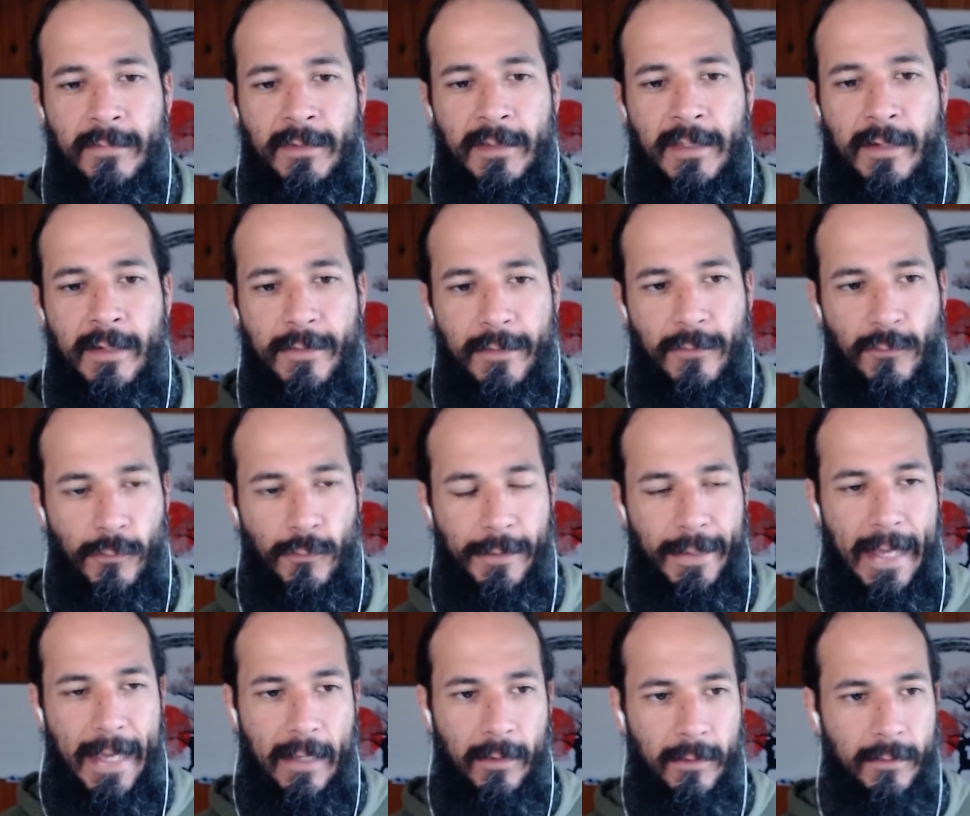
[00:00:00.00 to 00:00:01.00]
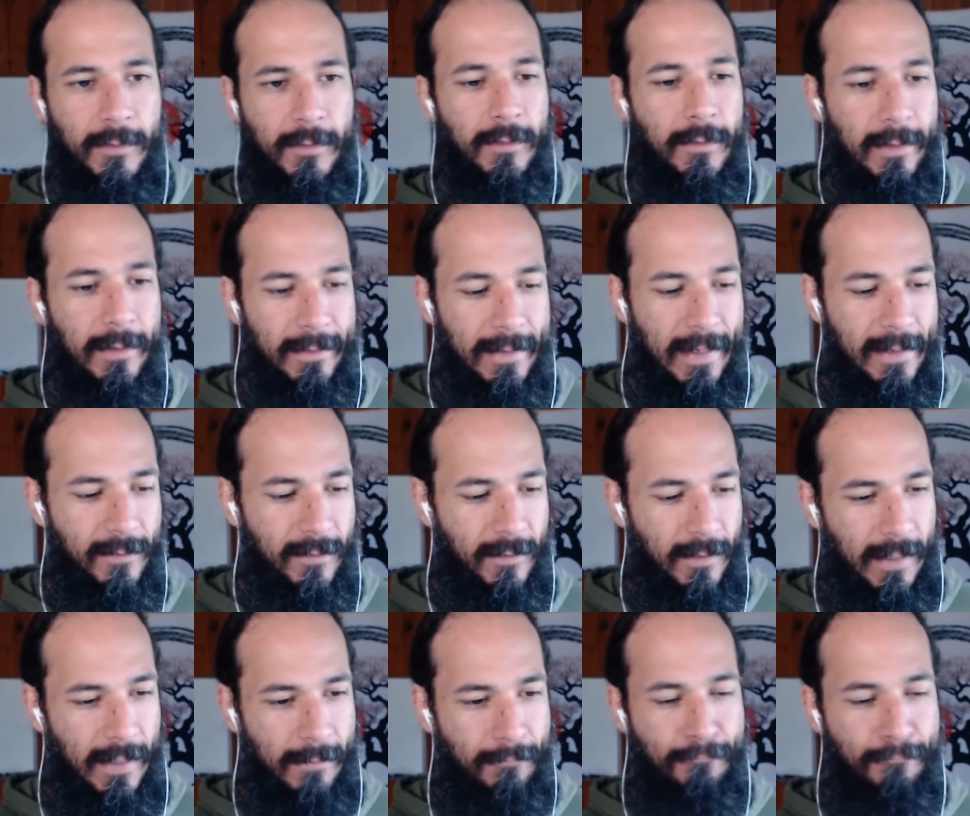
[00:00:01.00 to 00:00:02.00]
territoriality, that's
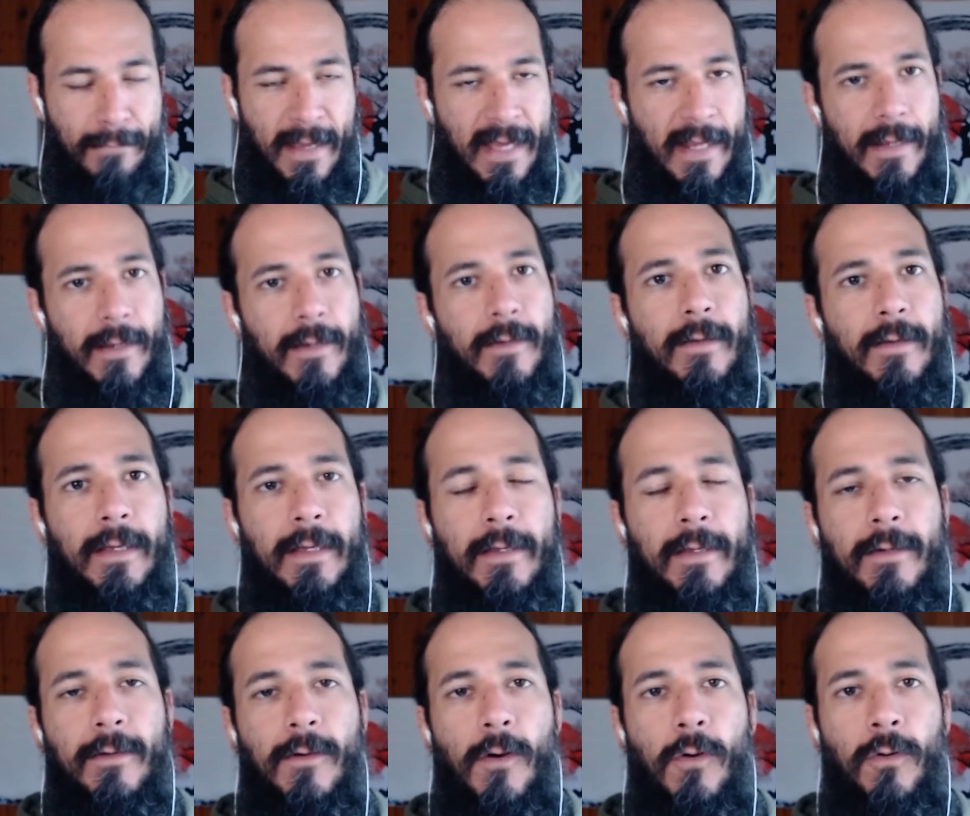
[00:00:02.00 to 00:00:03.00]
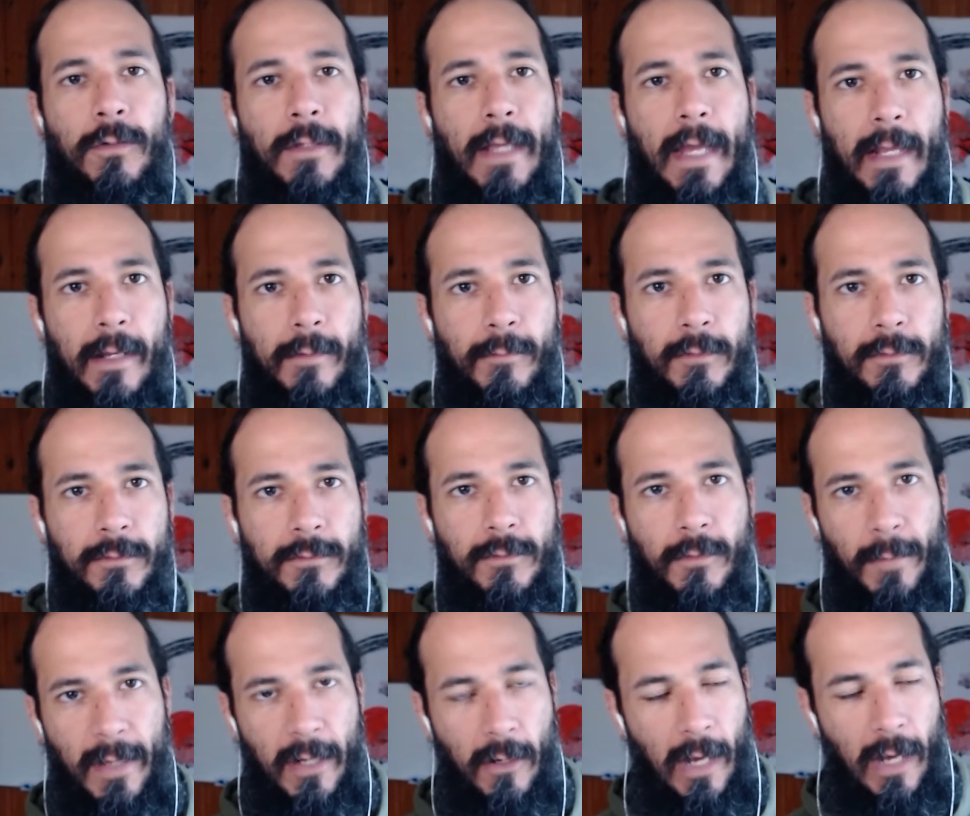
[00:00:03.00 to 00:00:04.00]
embedded in all animals. No
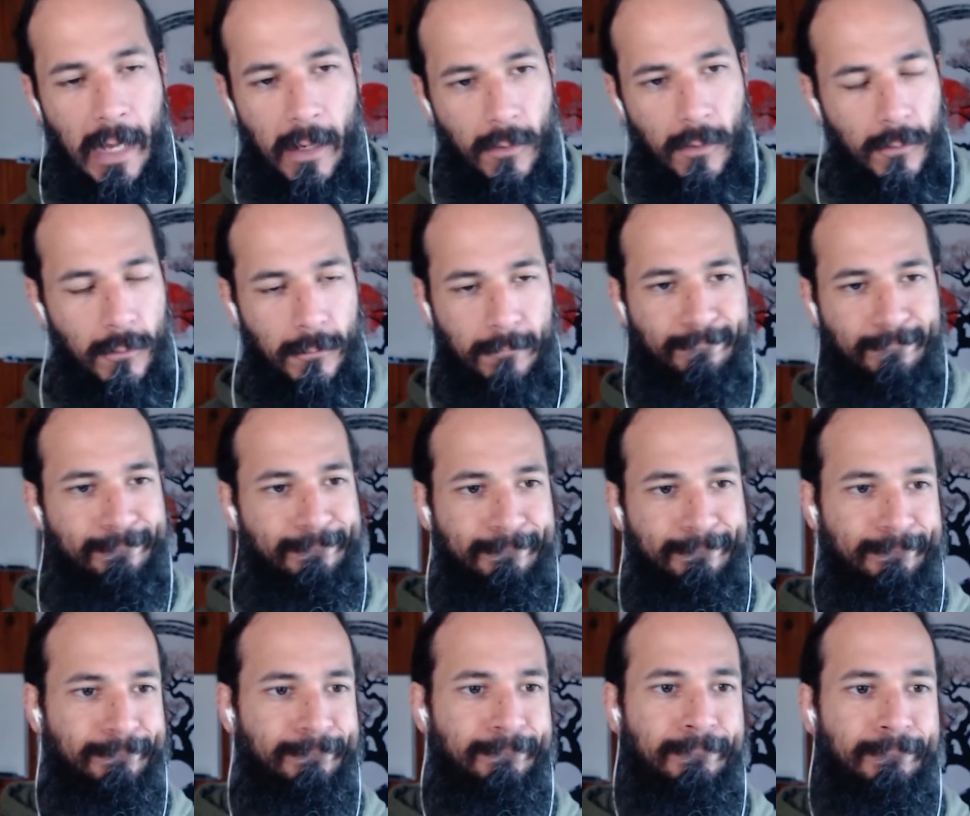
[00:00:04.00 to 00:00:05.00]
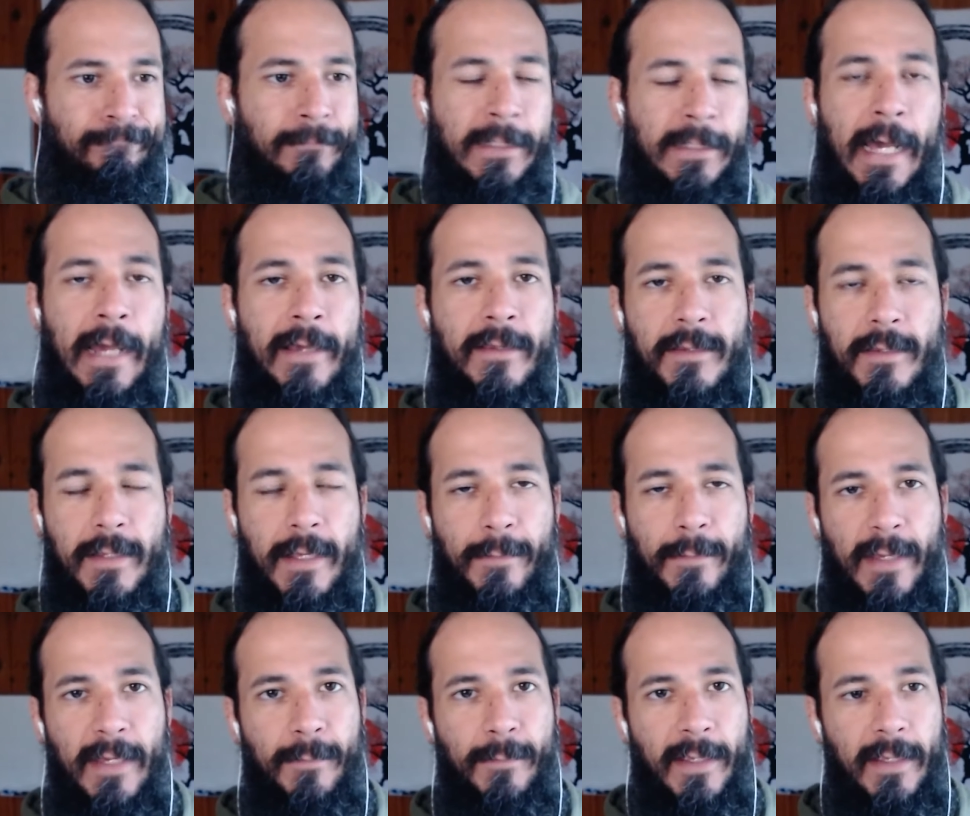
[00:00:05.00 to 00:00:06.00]
matter how nice they
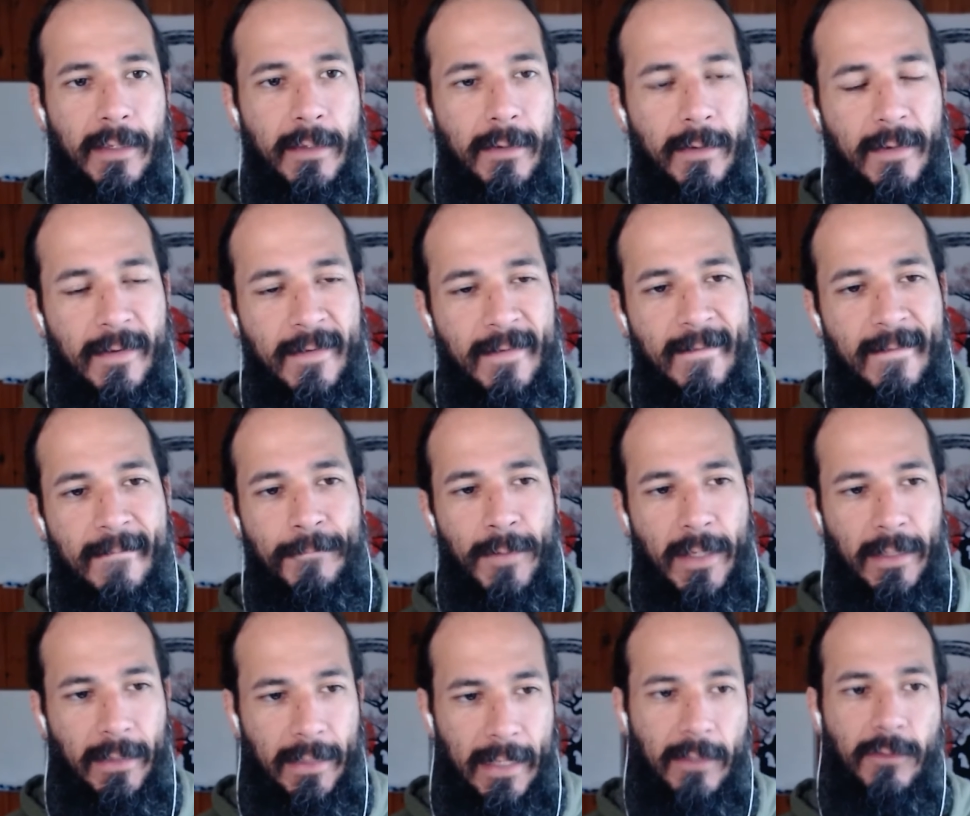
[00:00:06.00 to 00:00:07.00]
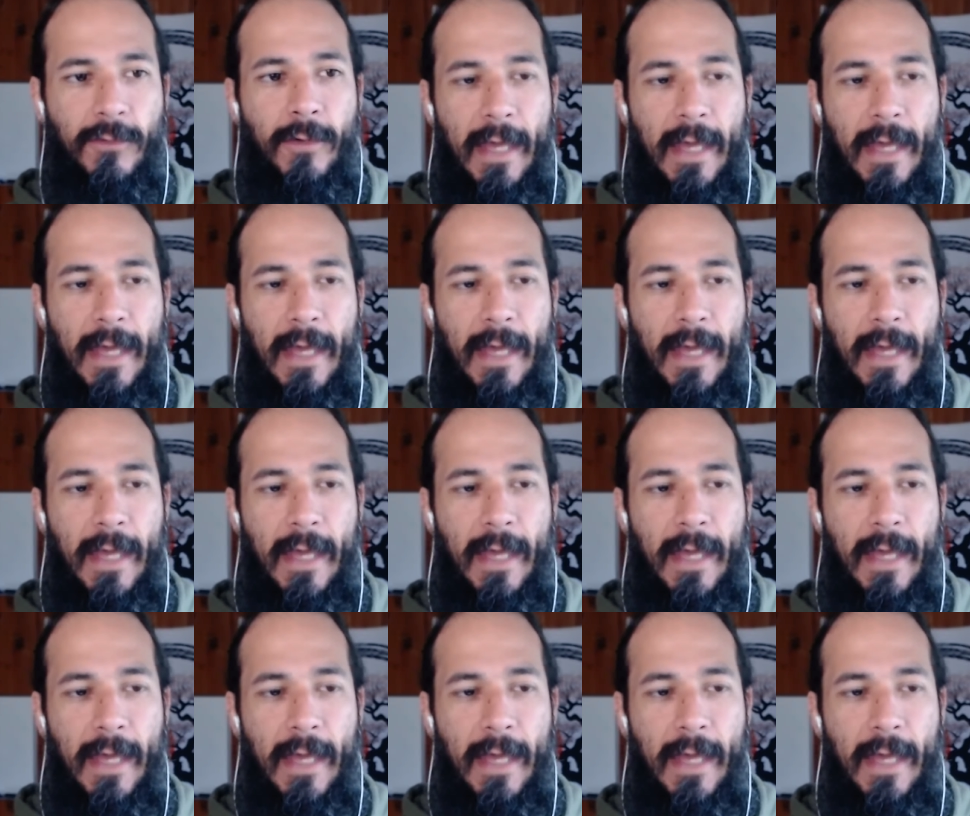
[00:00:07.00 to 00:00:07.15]
may be, they like to